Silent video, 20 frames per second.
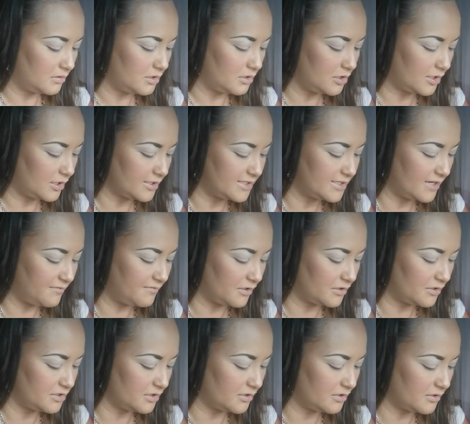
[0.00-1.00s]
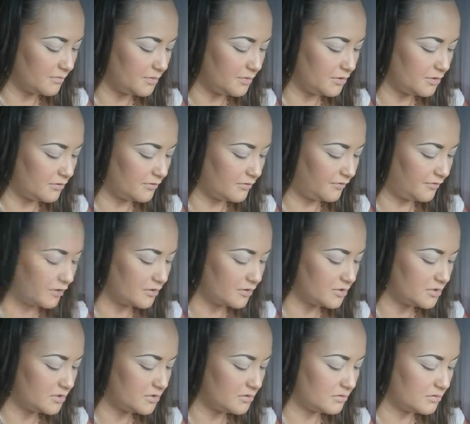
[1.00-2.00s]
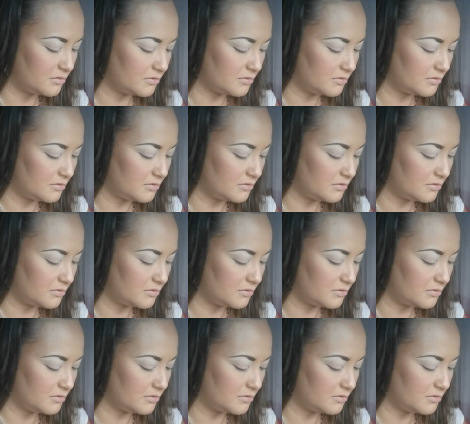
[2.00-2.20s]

you gotta save it onto the computer first.